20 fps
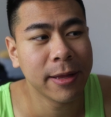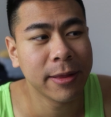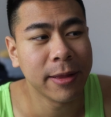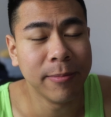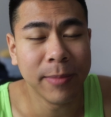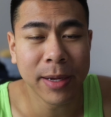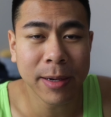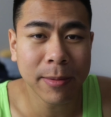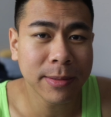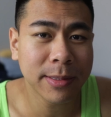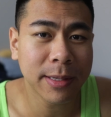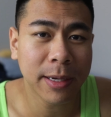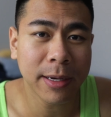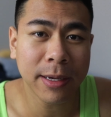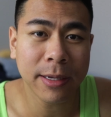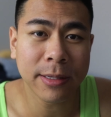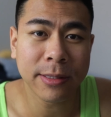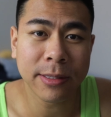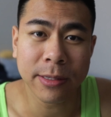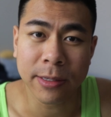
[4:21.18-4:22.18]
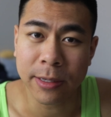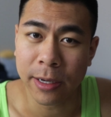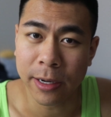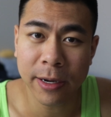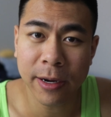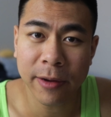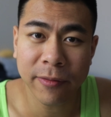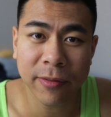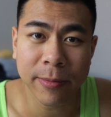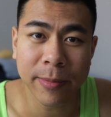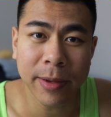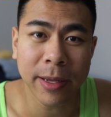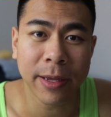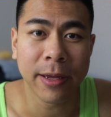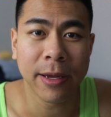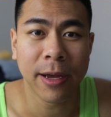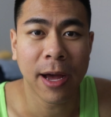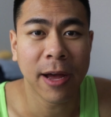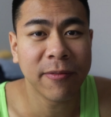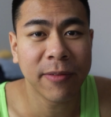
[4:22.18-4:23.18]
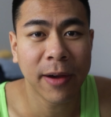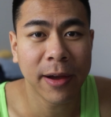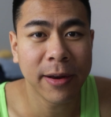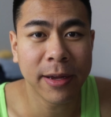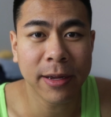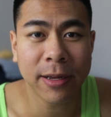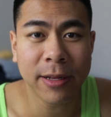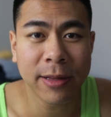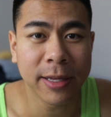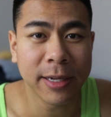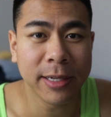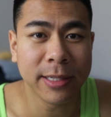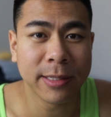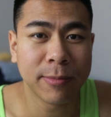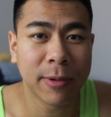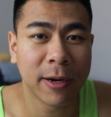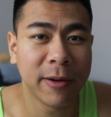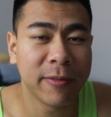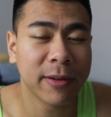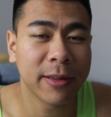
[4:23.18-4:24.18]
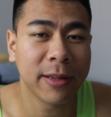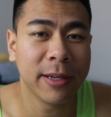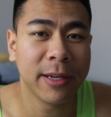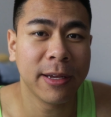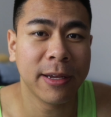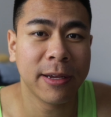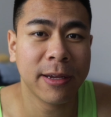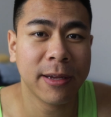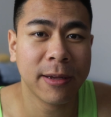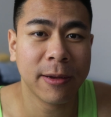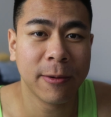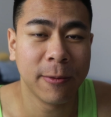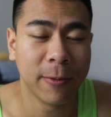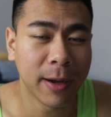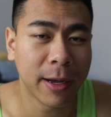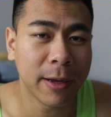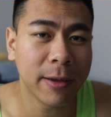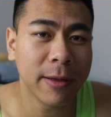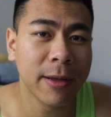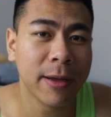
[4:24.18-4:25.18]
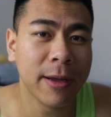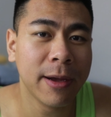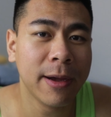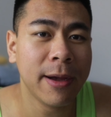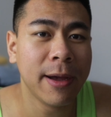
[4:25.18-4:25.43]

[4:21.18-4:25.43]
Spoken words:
the minimum setting is good enough for me. I find it cleans perfectly well.